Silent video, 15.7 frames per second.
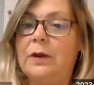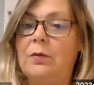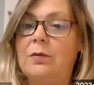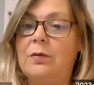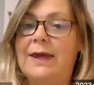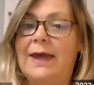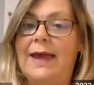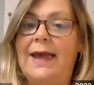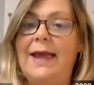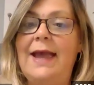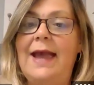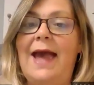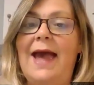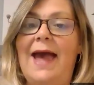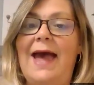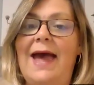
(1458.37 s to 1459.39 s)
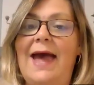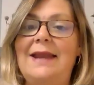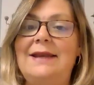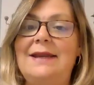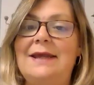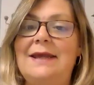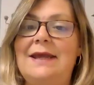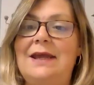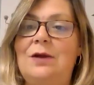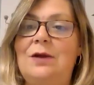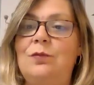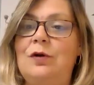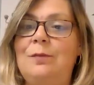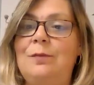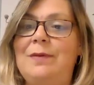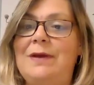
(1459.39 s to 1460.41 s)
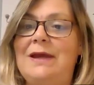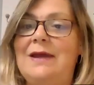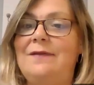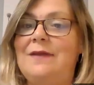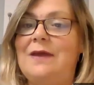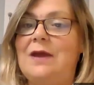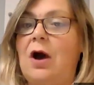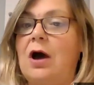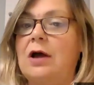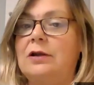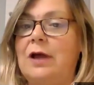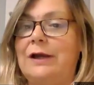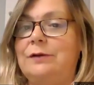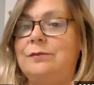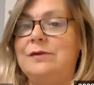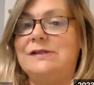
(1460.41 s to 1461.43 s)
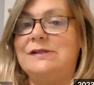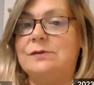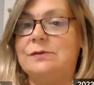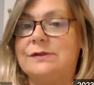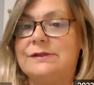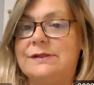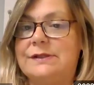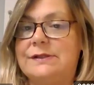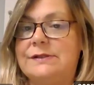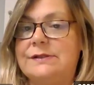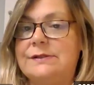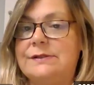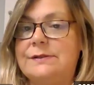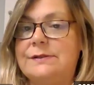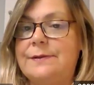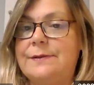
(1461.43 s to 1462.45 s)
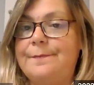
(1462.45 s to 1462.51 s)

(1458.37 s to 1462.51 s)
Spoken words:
okay, and it will be in the online resources.